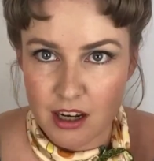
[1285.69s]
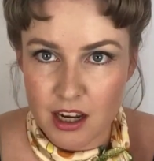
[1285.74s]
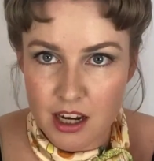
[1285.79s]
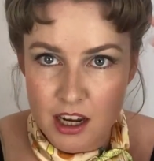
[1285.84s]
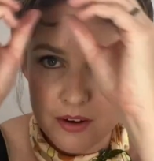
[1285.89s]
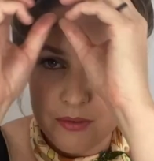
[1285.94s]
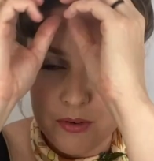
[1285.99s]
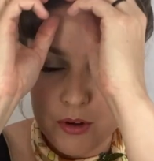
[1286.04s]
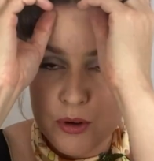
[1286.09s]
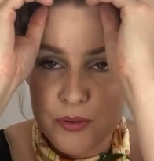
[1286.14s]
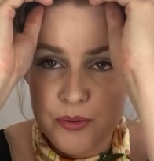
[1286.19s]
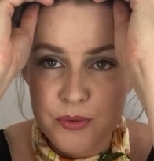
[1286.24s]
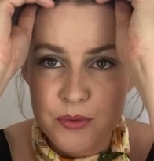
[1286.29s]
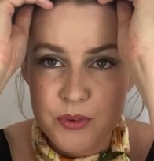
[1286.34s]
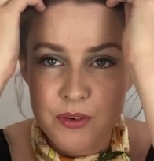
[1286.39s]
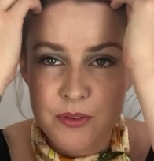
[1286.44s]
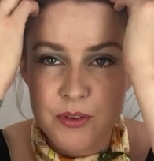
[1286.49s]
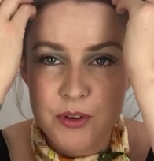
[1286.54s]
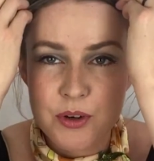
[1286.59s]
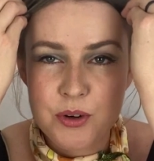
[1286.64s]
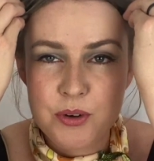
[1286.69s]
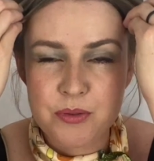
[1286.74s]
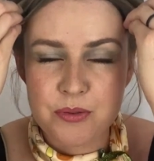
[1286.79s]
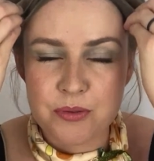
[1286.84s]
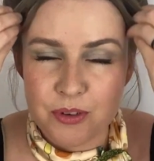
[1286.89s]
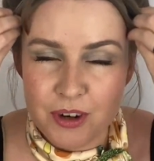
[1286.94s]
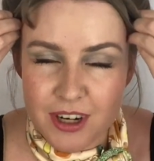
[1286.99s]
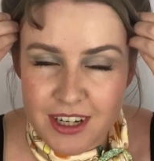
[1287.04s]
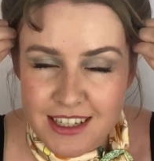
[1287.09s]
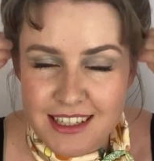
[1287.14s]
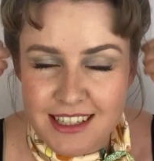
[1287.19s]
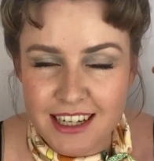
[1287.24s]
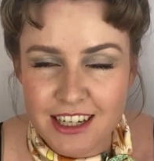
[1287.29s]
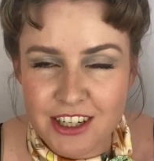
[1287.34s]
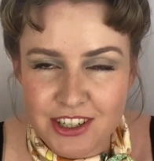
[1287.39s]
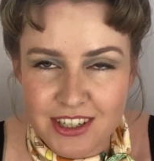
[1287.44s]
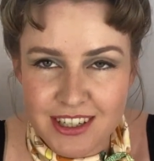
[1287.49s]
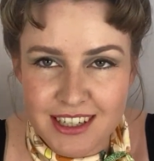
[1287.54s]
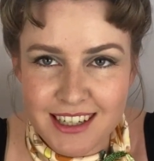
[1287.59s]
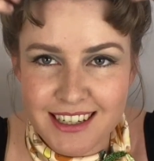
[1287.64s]
If your front
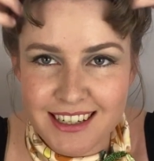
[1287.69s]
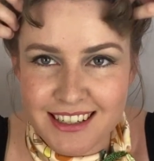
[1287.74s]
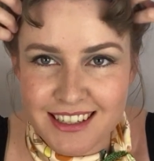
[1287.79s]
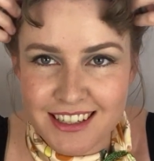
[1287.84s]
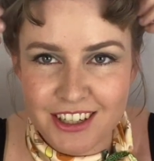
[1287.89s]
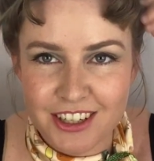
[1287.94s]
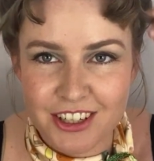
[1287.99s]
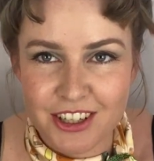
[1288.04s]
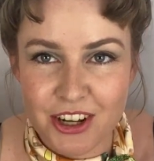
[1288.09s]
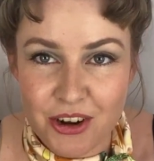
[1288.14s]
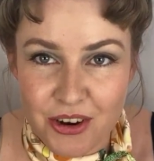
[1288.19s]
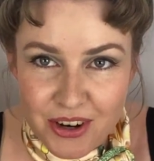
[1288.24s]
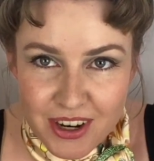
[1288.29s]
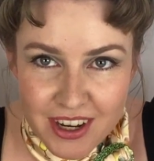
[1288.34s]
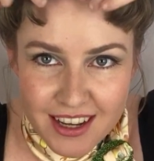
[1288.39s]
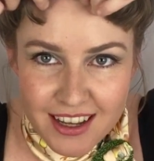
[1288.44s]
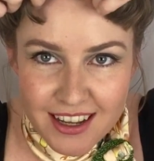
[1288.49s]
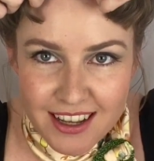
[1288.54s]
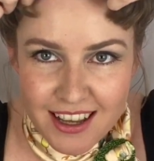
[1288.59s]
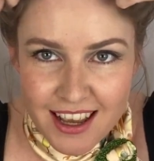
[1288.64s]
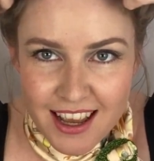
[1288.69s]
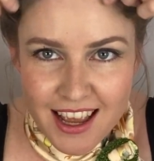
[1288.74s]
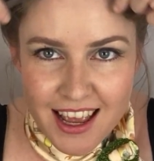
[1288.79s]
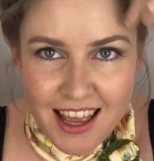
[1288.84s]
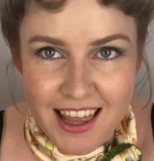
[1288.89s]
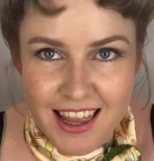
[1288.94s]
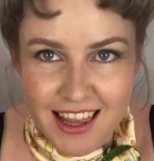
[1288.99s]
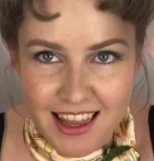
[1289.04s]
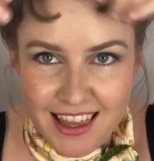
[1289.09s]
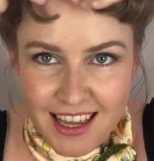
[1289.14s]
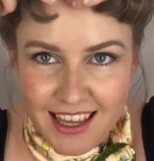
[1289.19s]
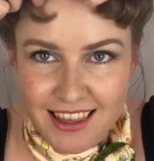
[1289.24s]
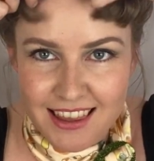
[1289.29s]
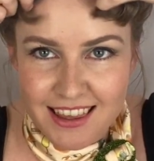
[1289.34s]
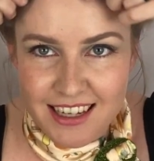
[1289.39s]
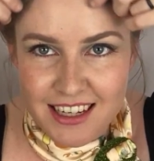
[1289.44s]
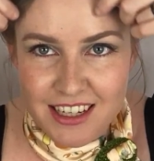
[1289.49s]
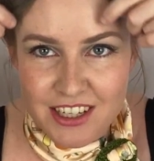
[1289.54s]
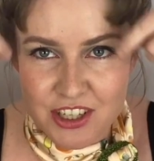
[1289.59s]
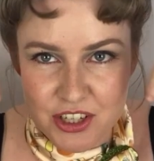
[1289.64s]
section is longer than
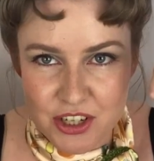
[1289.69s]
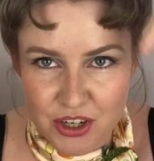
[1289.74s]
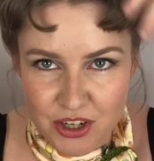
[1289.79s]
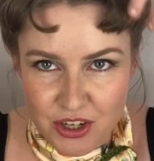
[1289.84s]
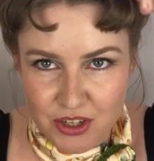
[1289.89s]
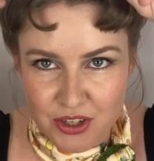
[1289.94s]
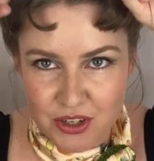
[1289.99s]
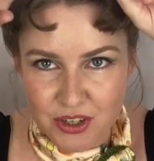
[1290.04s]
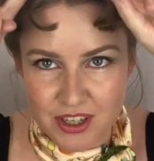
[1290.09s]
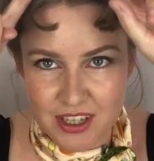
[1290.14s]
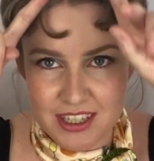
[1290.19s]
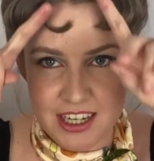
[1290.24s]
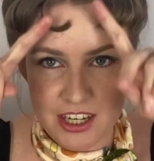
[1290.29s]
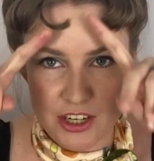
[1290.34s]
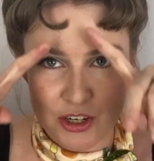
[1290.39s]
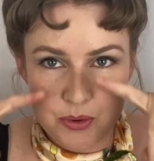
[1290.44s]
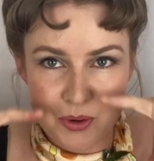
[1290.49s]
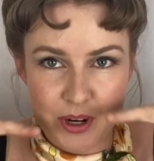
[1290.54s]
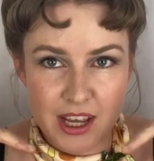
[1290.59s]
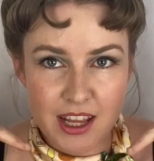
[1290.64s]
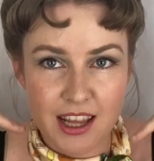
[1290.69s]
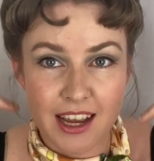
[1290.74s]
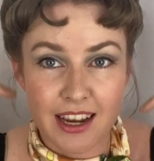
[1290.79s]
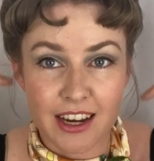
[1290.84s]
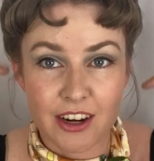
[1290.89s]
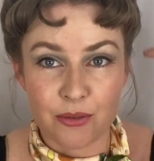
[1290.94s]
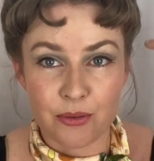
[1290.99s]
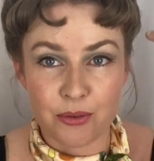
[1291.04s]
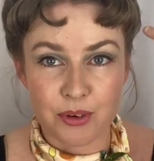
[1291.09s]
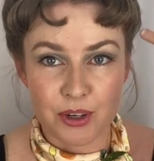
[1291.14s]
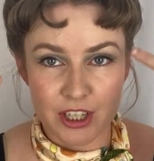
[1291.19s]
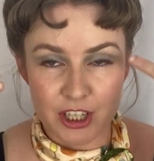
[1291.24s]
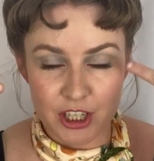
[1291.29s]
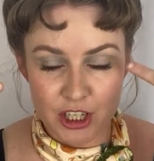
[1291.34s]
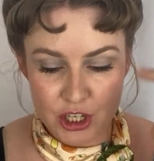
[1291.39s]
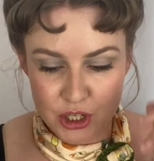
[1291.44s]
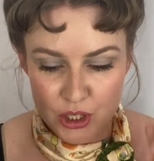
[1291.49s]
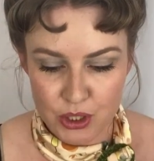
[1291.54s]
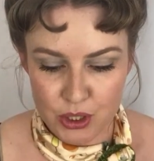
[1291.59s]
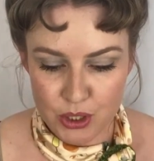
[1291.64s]
this, you can do this and you'll get like a really
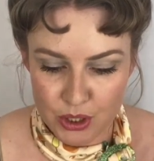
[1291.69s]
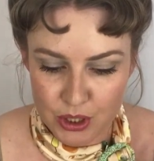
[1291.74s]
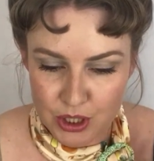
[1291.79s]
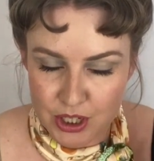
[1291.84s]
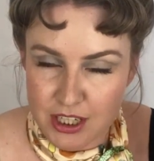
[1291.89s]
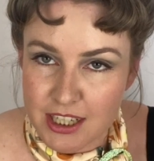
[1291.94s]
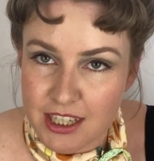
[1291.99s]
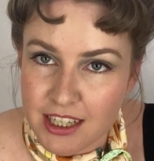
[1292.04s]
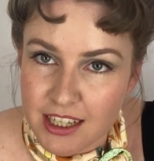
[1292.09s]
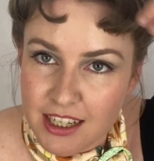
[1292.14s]
cute